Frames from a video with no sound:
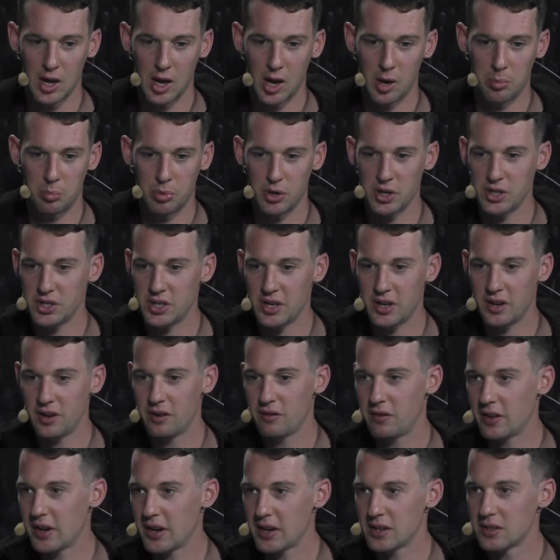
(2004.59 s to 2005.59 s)

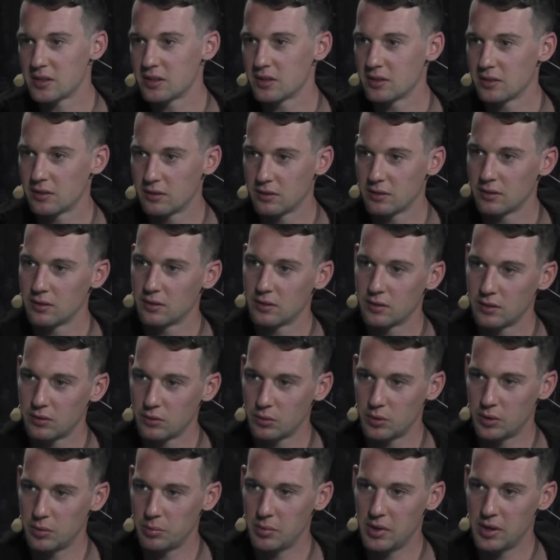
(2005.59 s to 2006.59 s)
Appreciative, I guess,
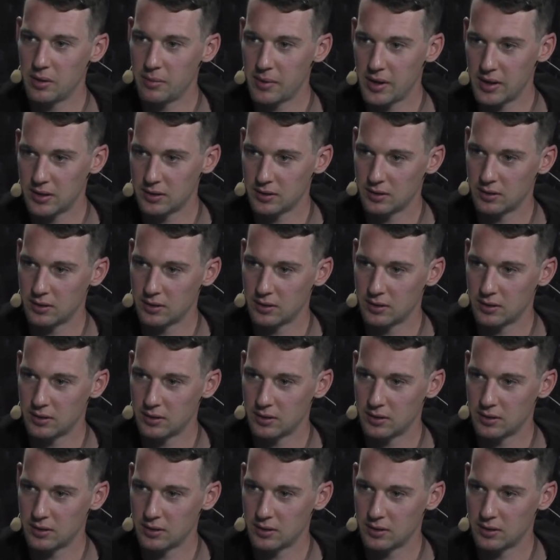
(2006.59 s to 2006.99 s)
would be the best.